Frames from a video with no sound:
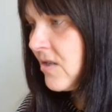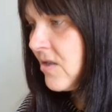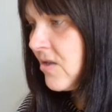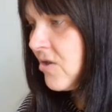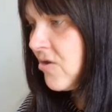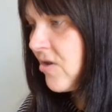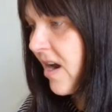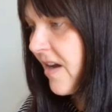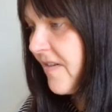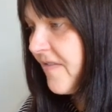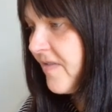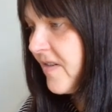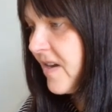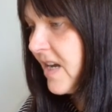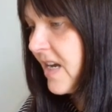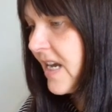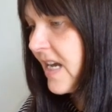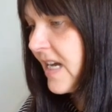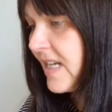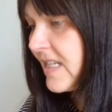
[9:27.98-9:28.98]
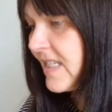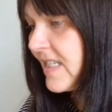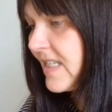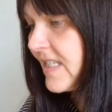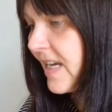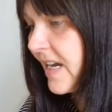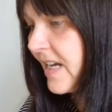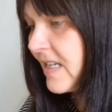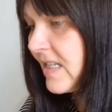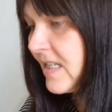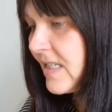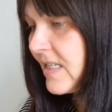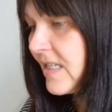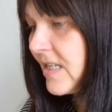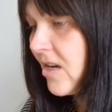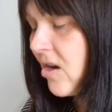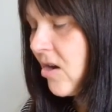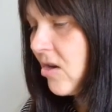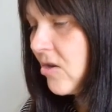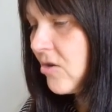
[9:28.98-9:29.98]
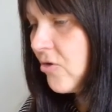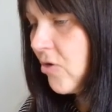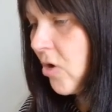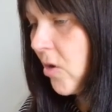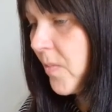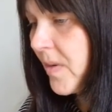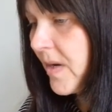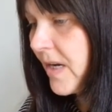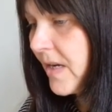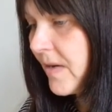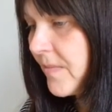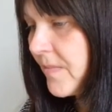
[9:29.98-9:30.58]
traffic and sales are dropping,